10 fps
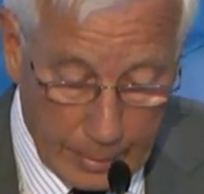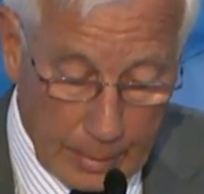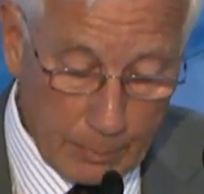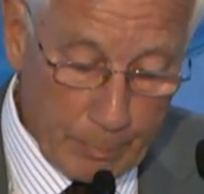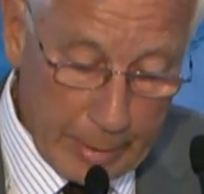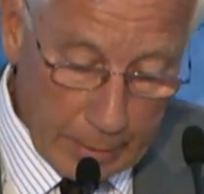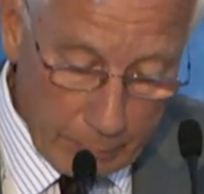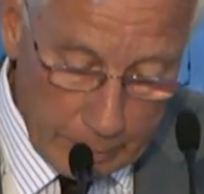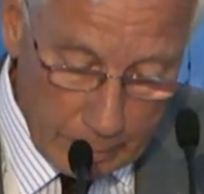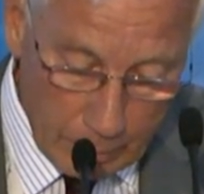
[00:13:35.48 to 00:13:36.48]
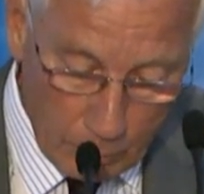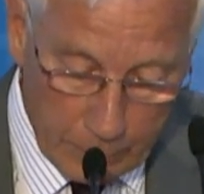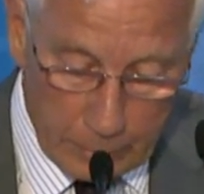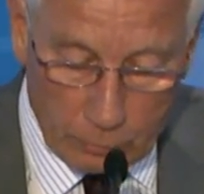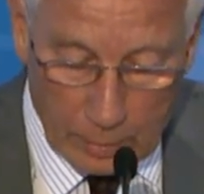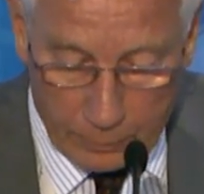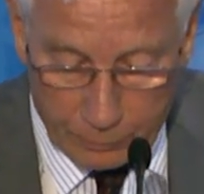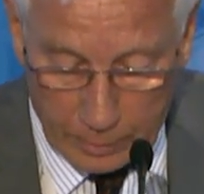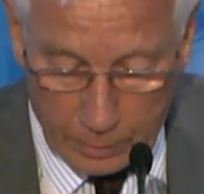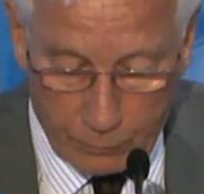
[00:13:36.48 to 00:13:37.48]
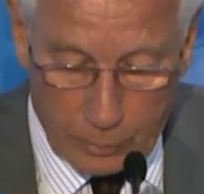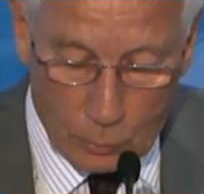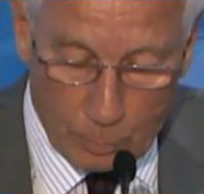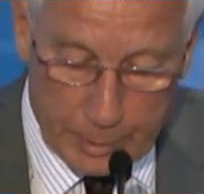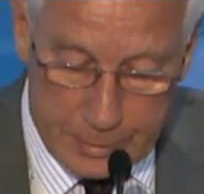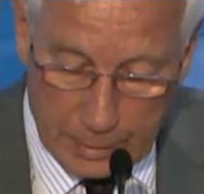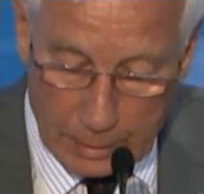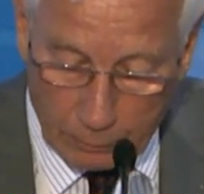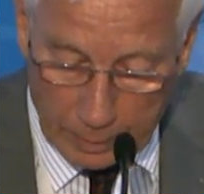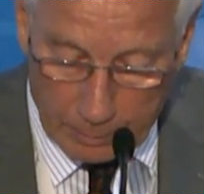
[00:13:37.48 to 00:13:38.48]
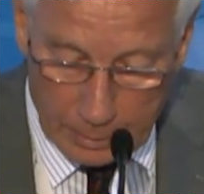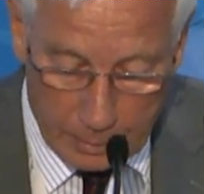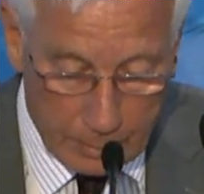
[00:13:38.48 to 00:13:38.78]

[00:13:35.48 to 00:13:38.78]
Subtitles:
In parallel with the drafting of a new basic agreement,